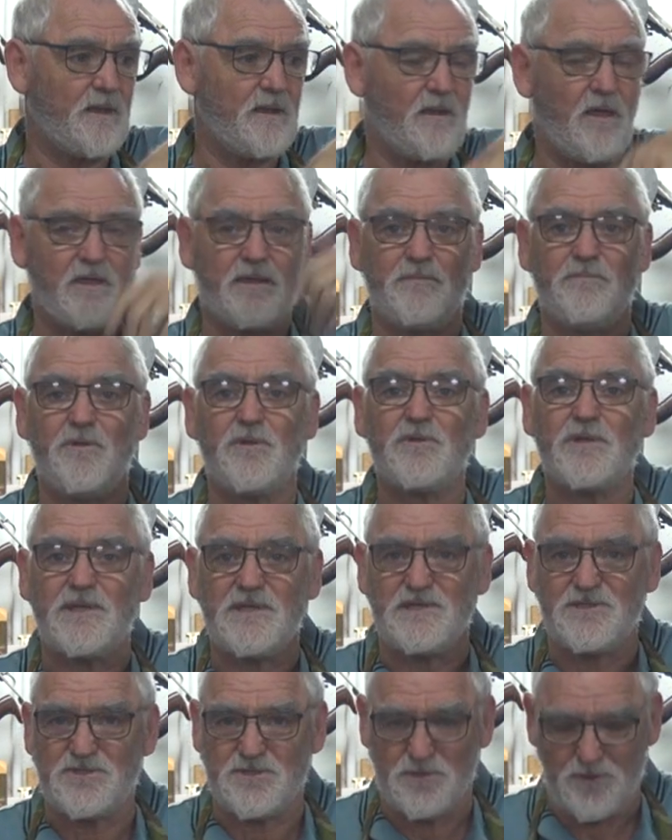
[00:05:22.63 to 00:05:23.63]
like a
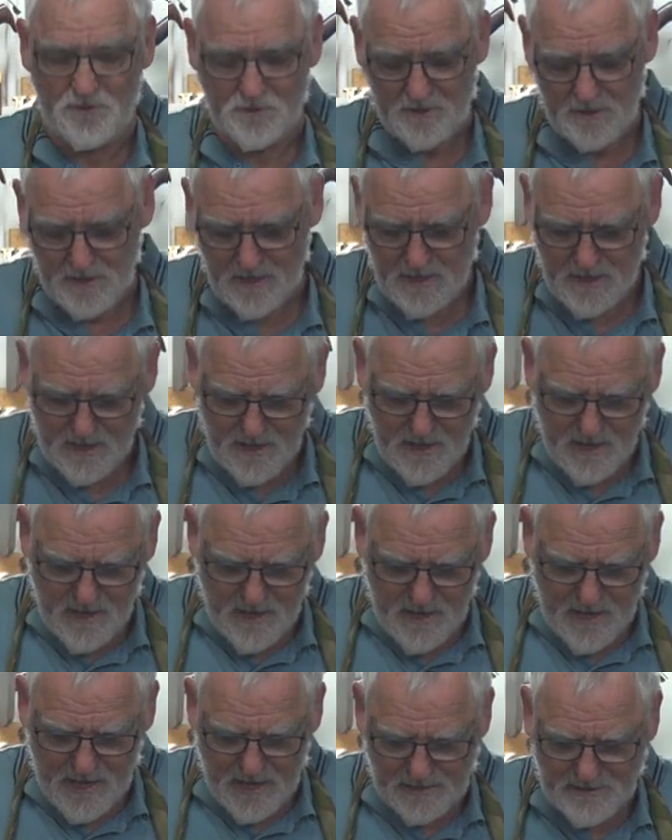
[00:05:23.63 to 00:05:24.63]
milking stool.
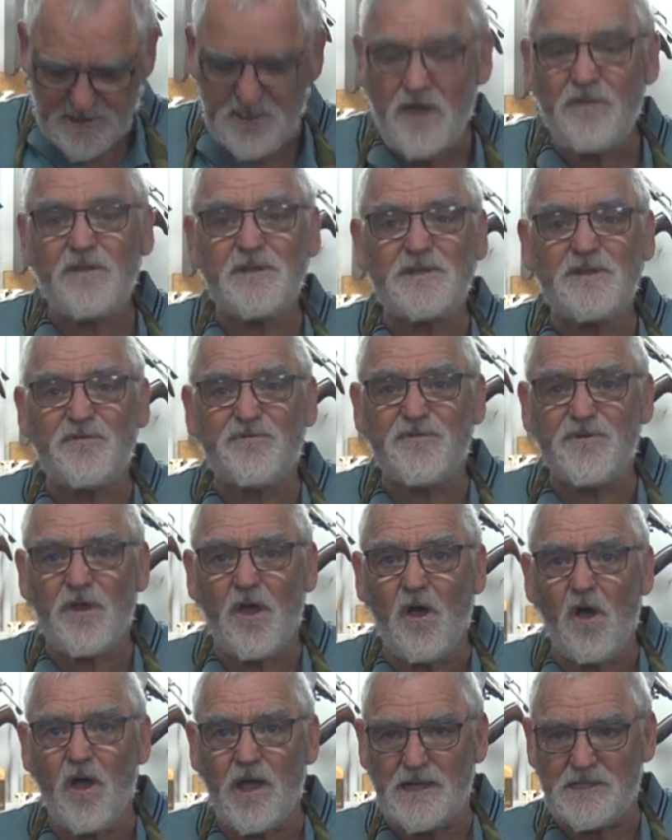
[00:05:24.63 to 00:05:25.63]
And so they're different
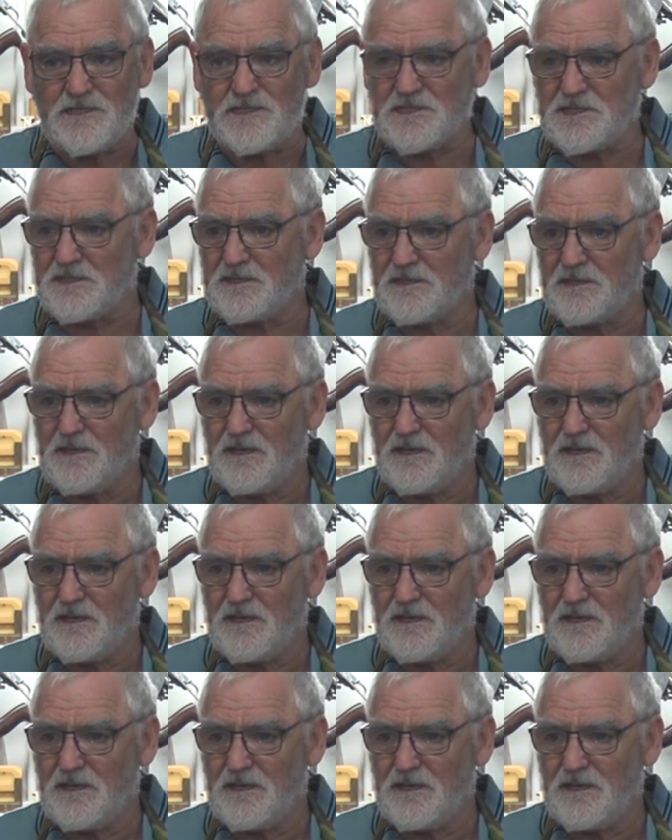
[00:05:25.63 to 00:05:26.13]
heights.